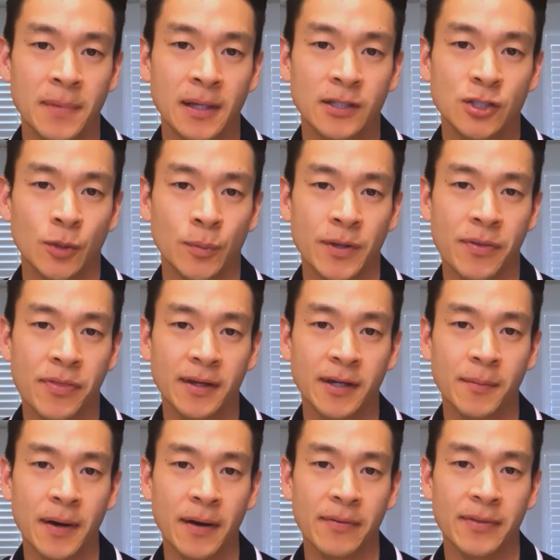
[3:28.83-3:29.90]
So when you think
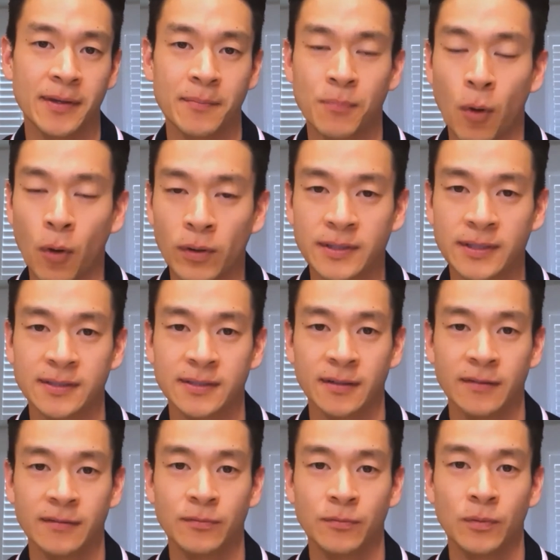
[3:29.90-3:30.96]
about the importance
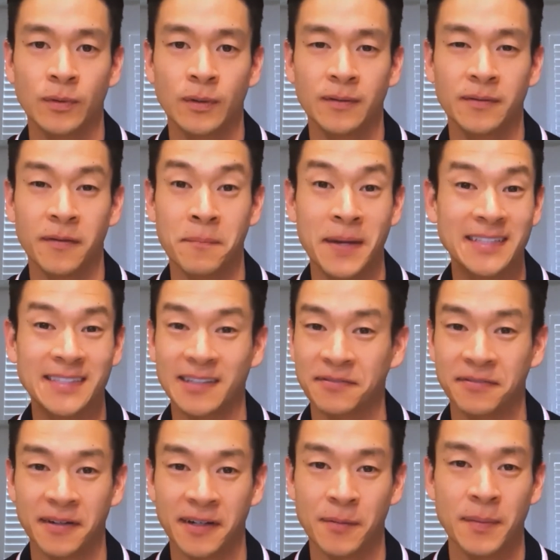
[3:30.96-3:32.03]
of the basic
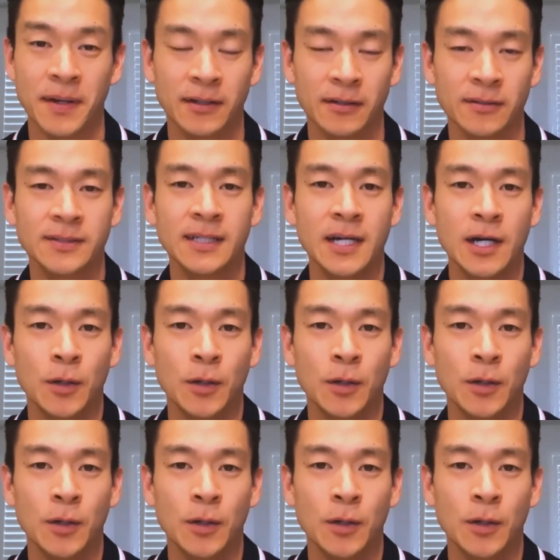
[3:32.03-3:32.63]
fundamentals,